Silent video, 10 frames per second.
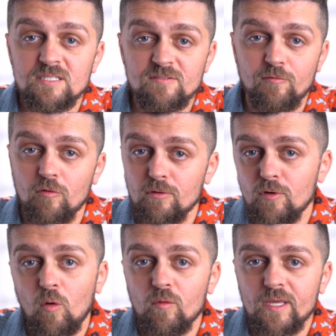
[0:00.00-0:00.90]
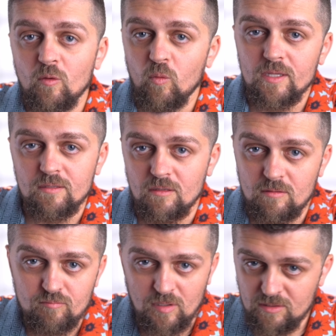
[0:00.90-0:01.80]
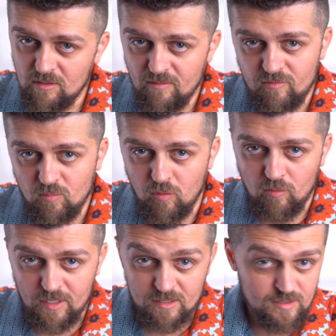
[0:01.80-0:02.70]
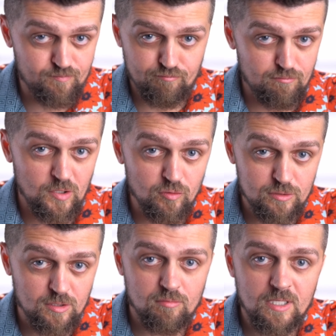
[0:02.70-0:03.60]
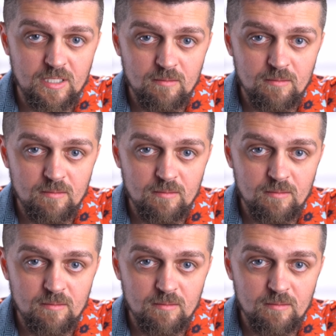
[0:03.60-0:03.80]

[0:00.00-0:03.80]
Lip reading: for knowing whether a deliverable is user ready.